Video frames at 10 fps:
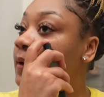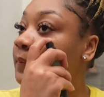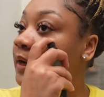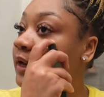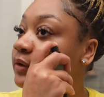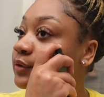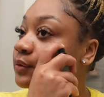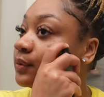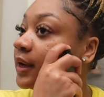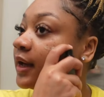but I
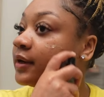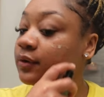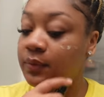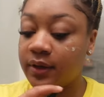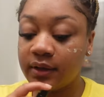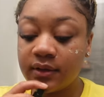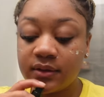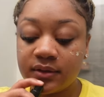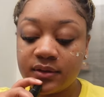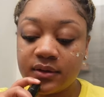do kind of want to get
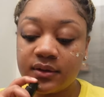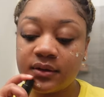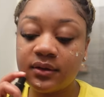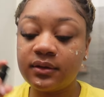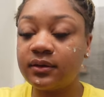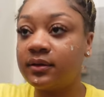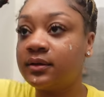this done